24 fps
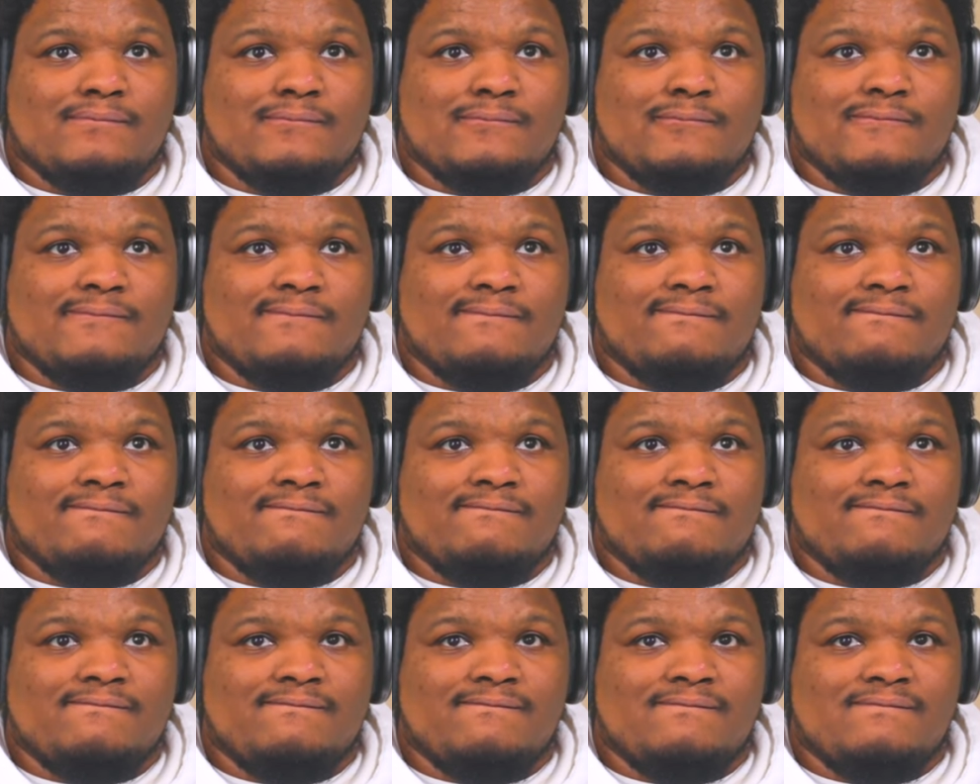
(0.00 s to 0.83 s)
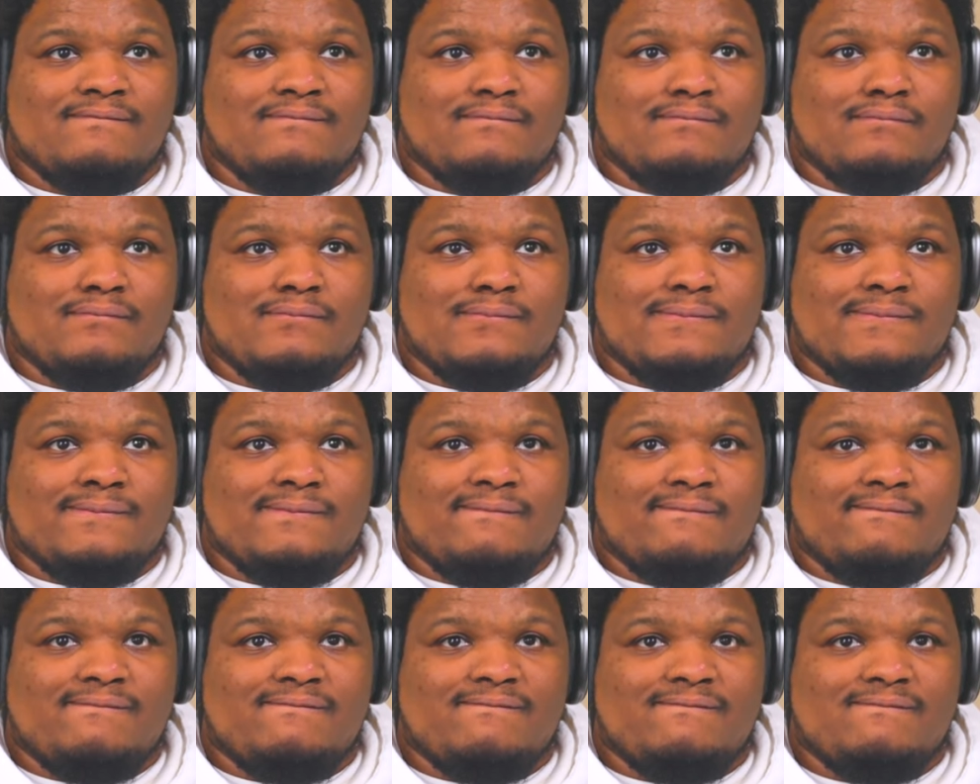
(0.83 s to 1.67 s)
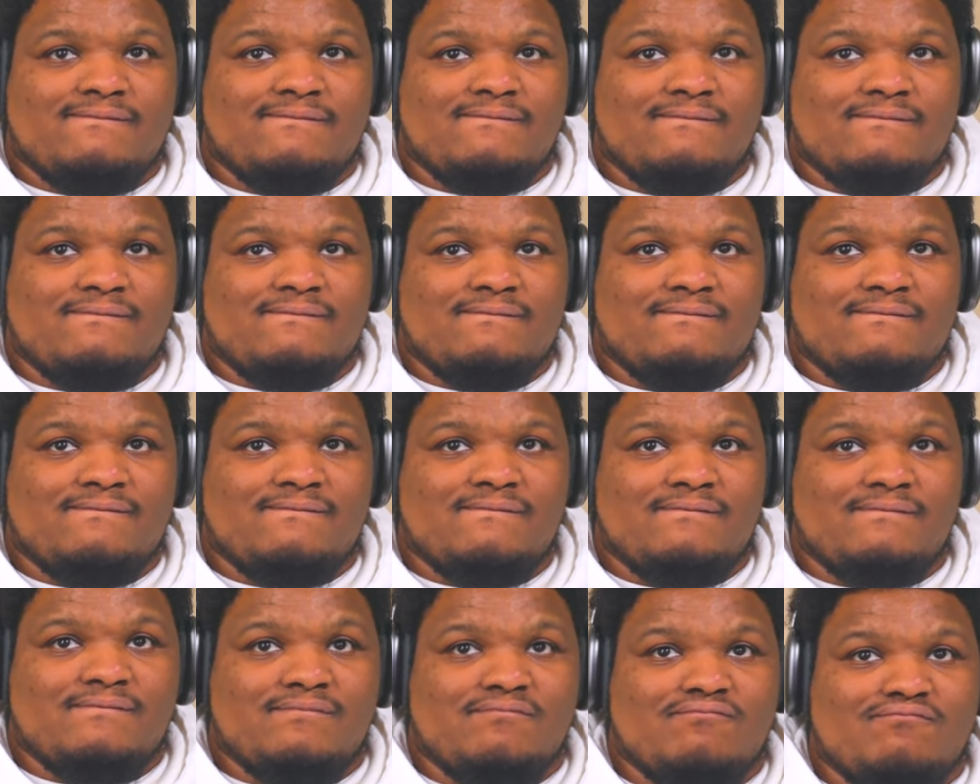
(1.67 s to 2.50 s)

No words are spoken by the person on screen.